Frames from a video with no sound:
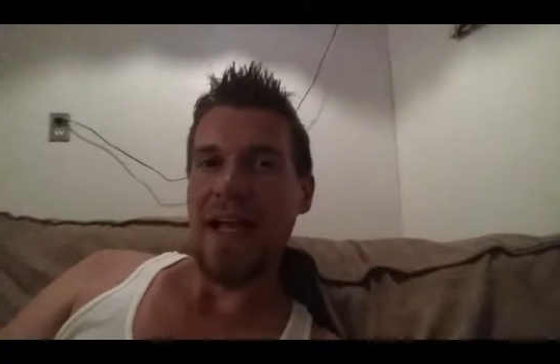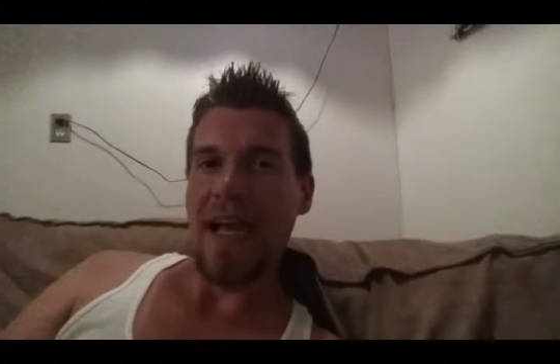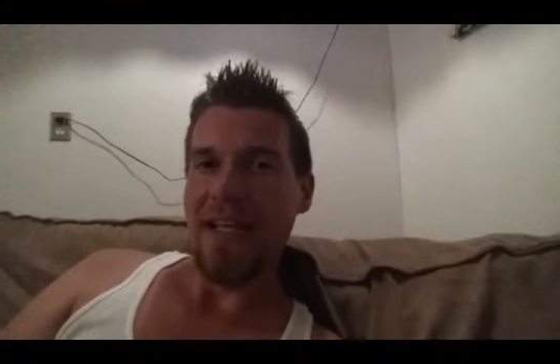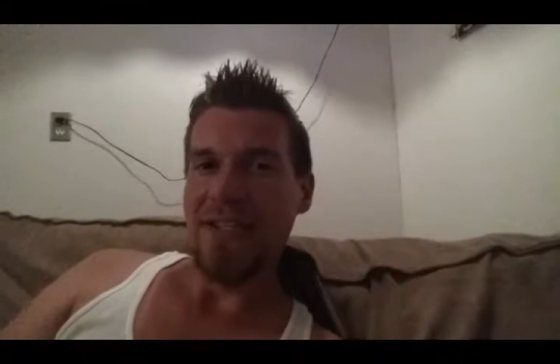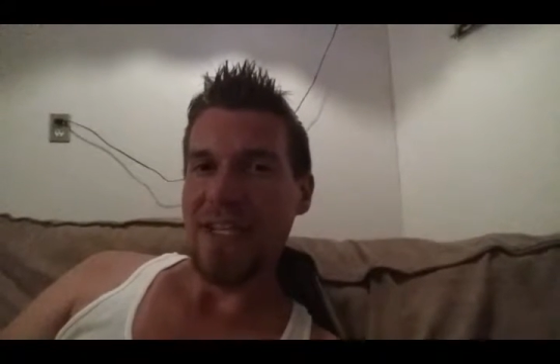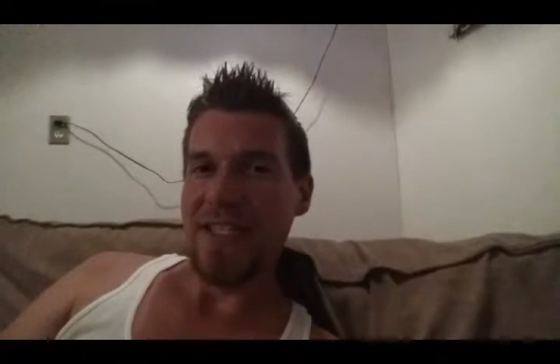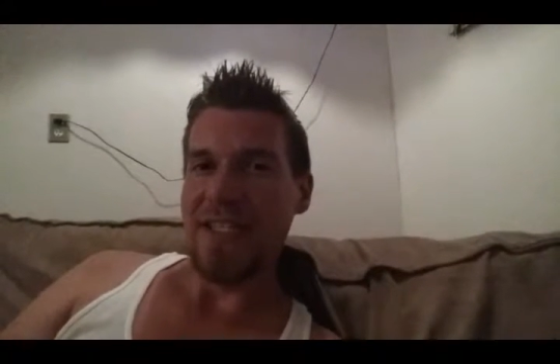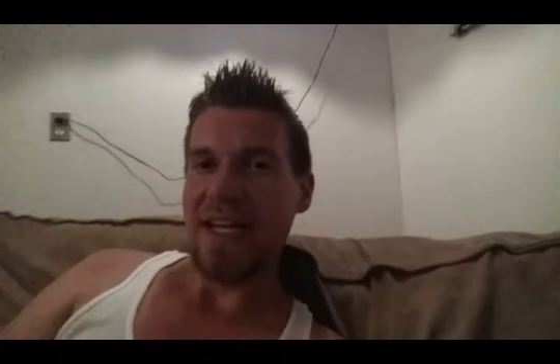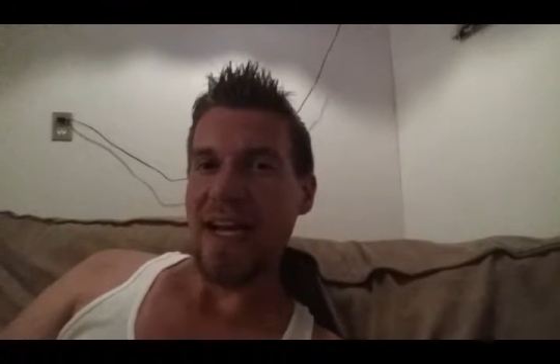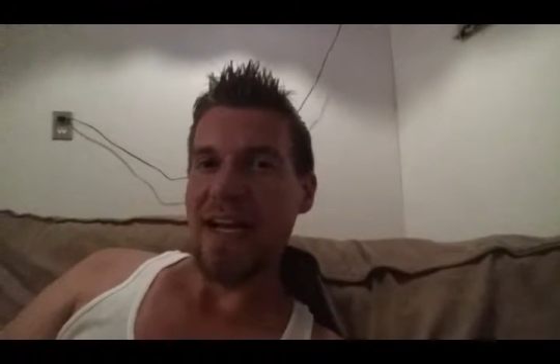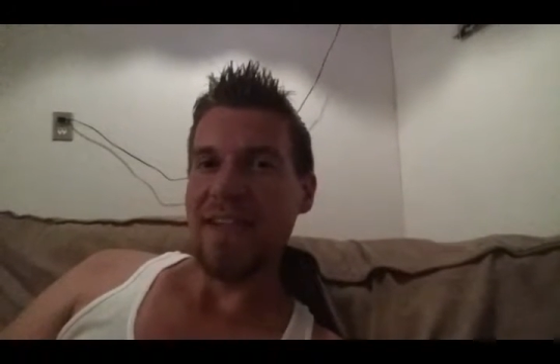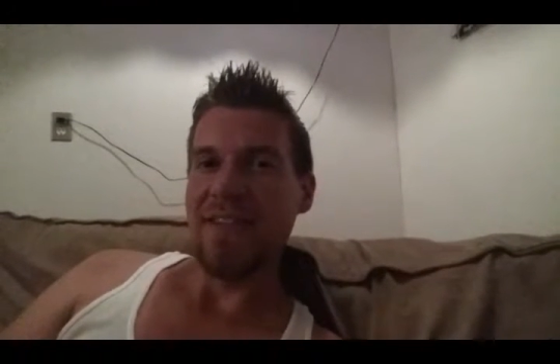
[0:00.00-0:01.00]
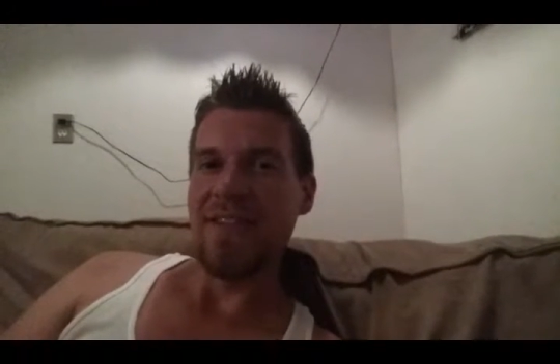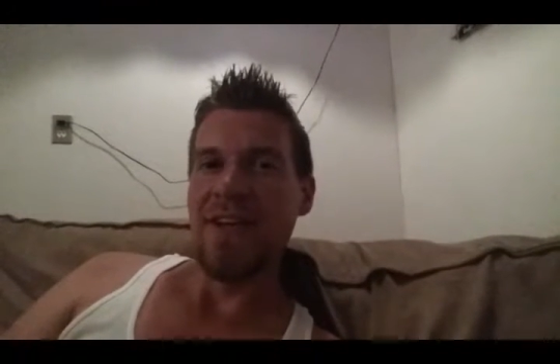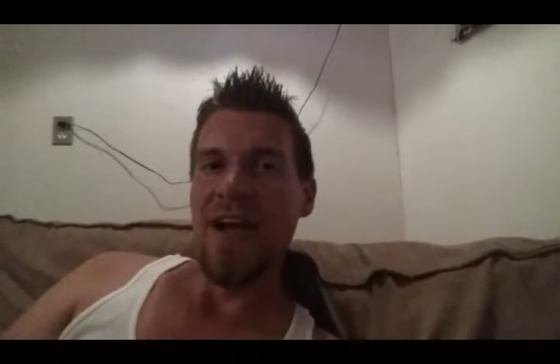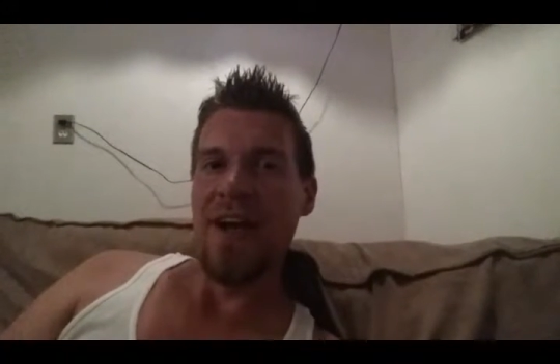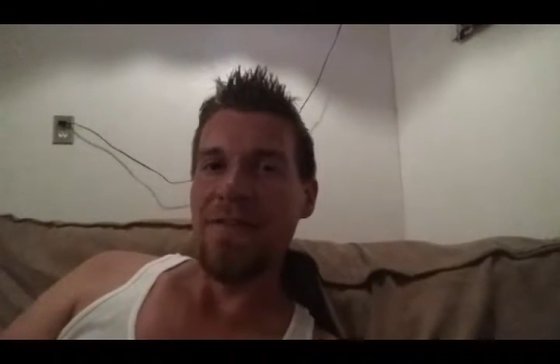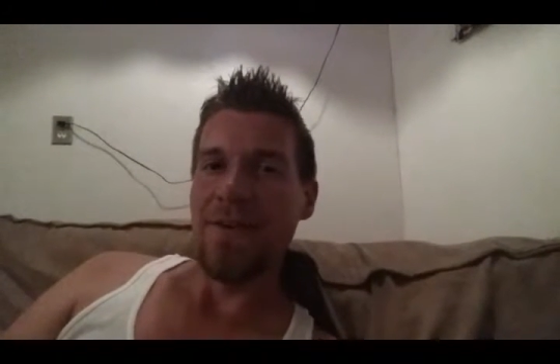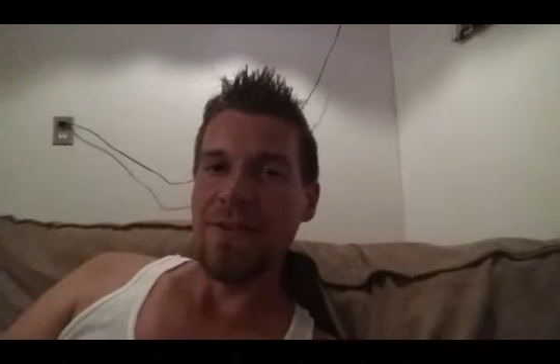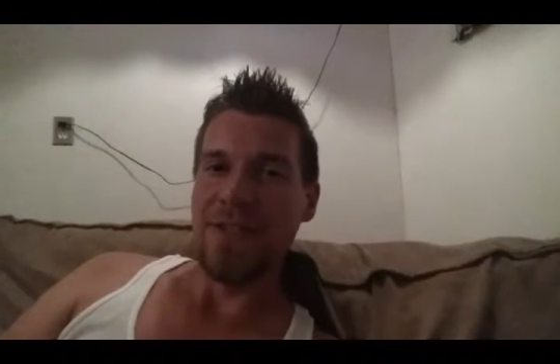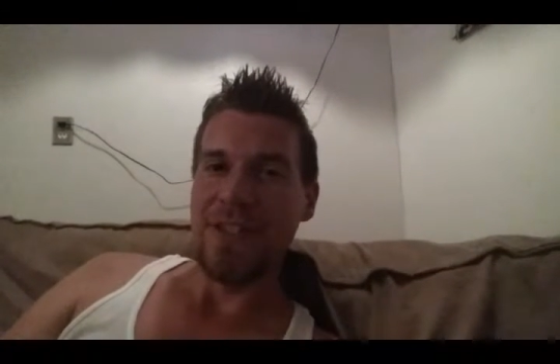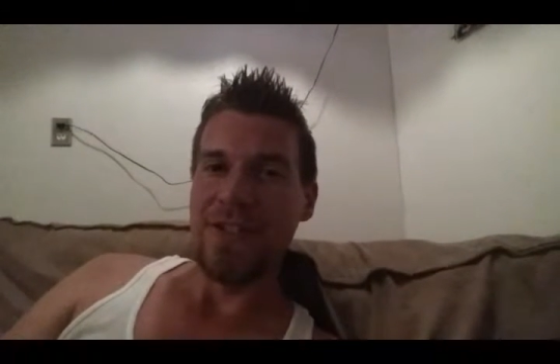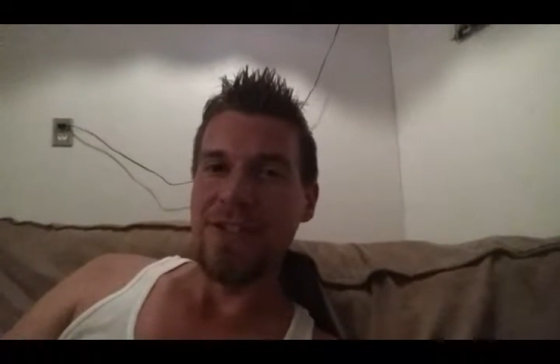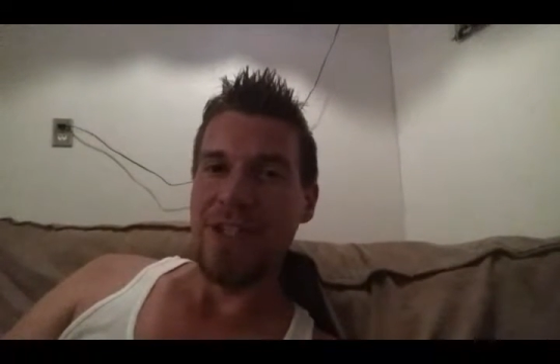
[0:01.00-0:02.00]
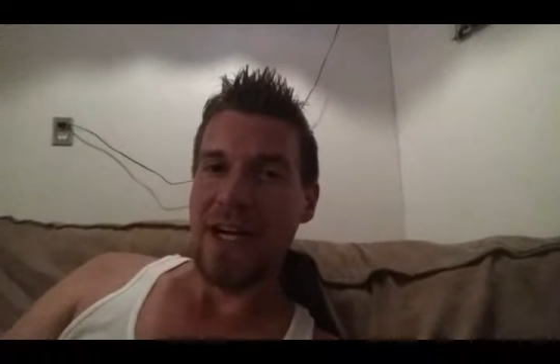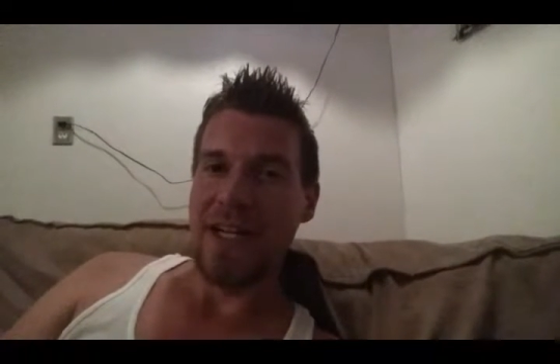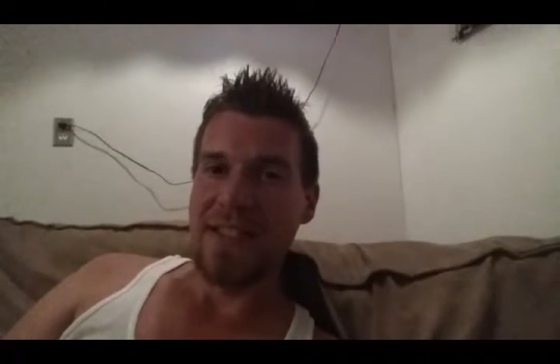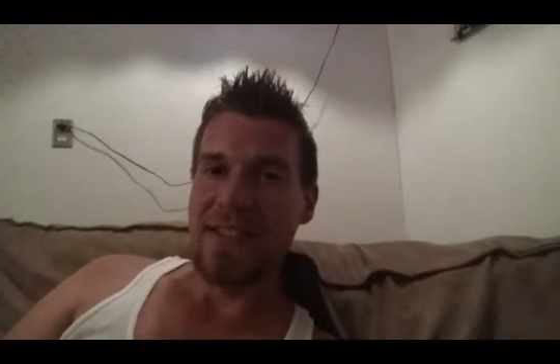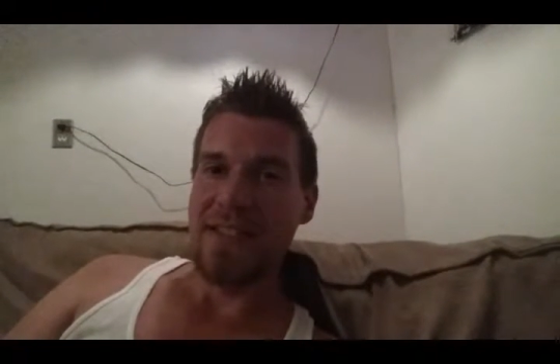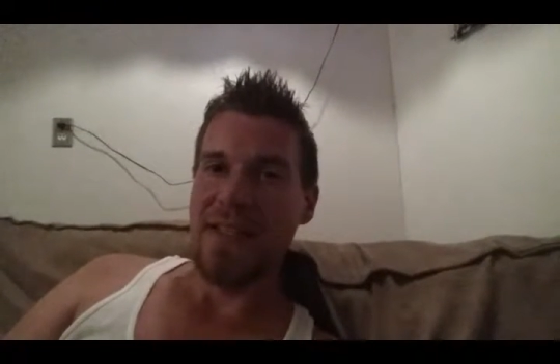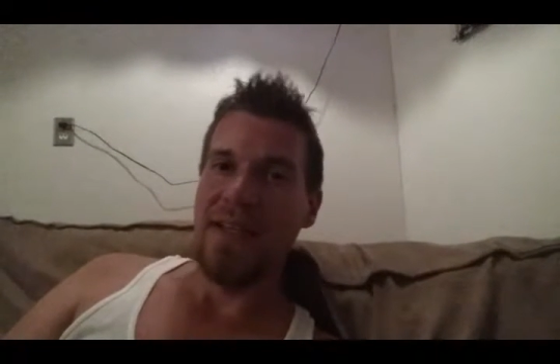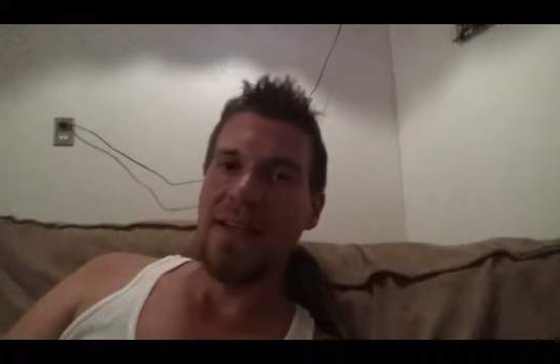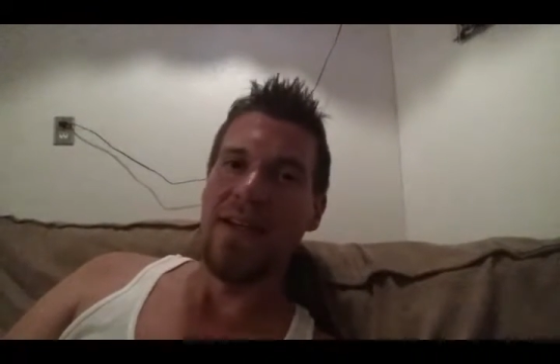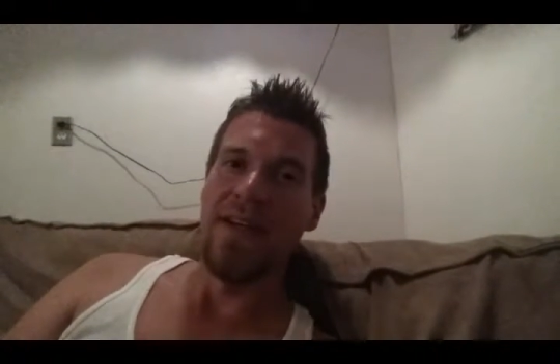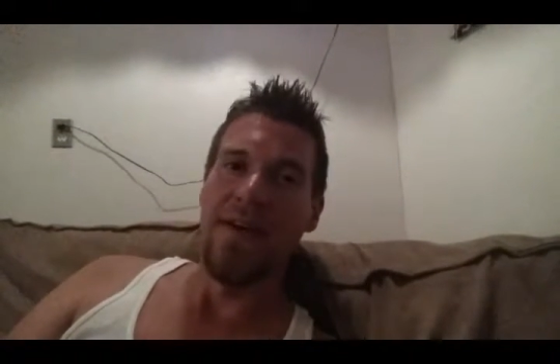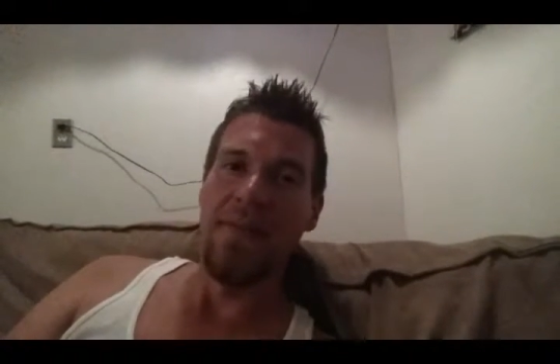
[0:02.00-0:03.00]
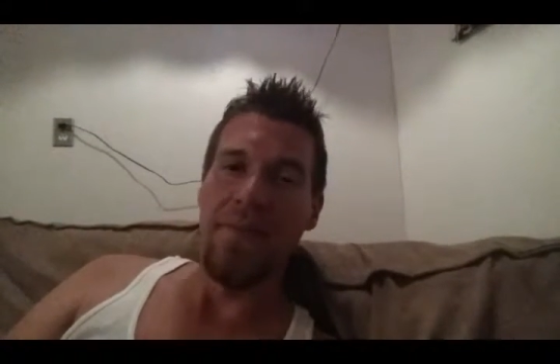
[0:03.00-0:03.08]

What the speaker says: AJ Styles versus John Cena.